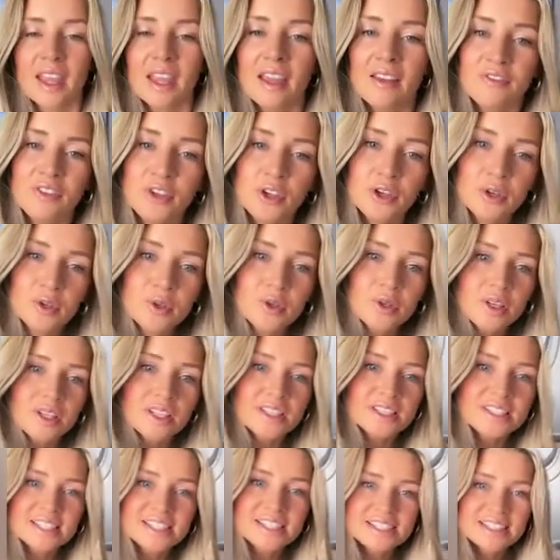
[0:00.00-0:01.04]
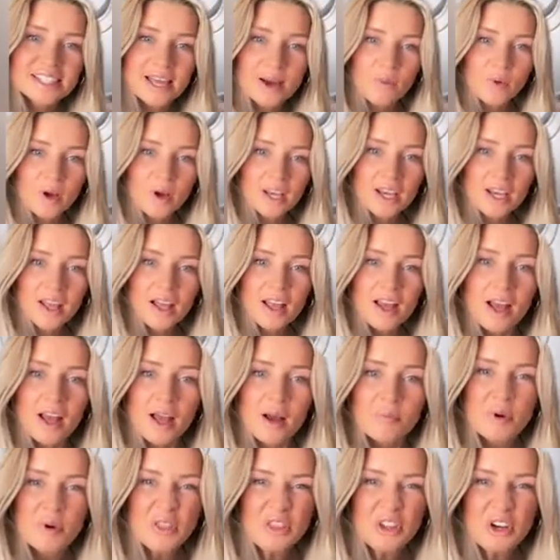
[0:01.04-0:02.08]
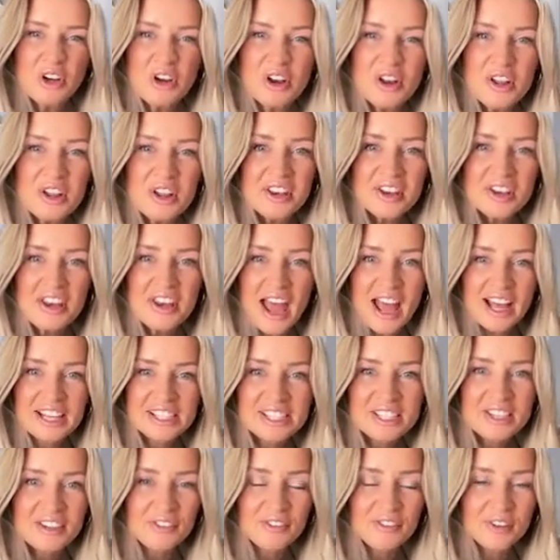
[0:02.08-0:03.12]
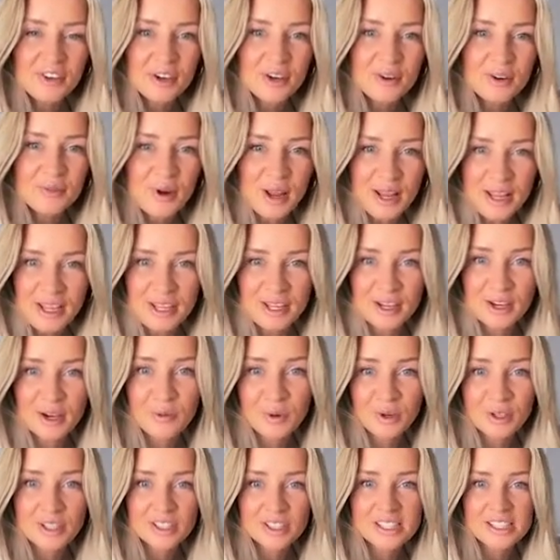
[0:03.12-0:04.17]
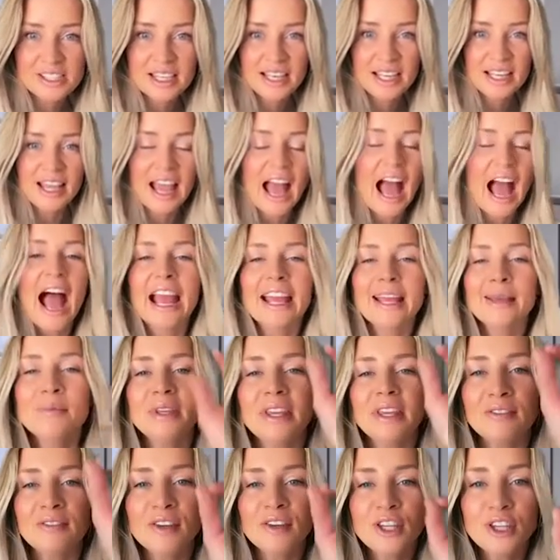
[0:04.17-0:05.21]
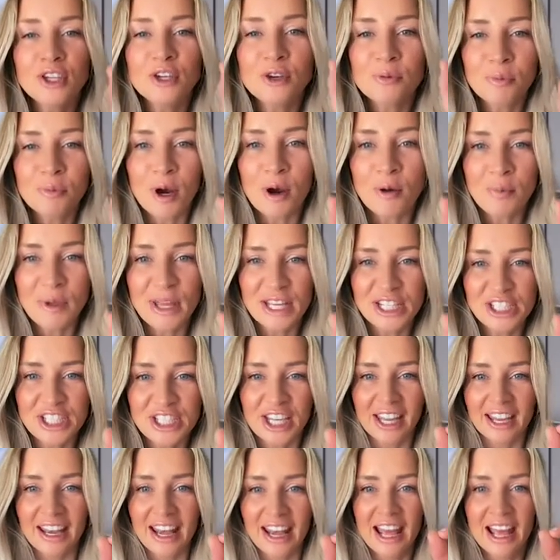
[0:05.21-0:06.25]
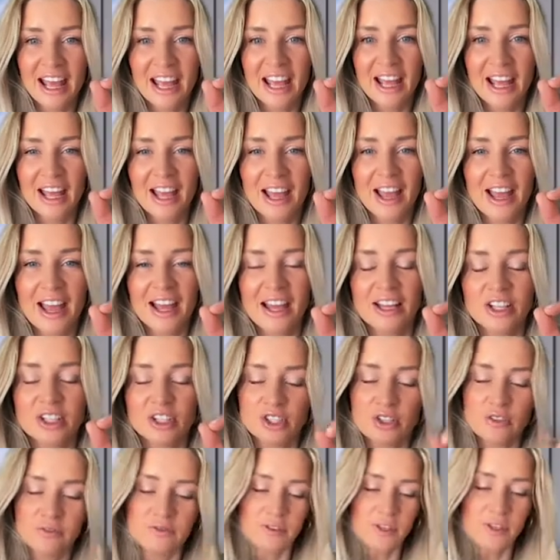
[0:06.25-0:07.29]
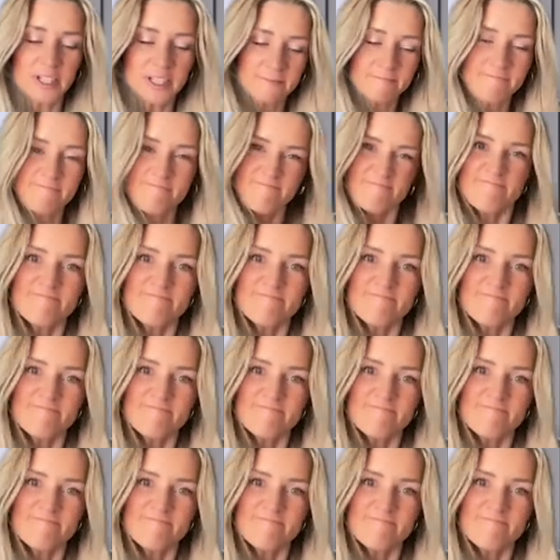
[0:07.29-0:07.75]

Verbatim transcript: If you see someone put their nasty foot right here where you're sitting, I am giving you permission to freaking.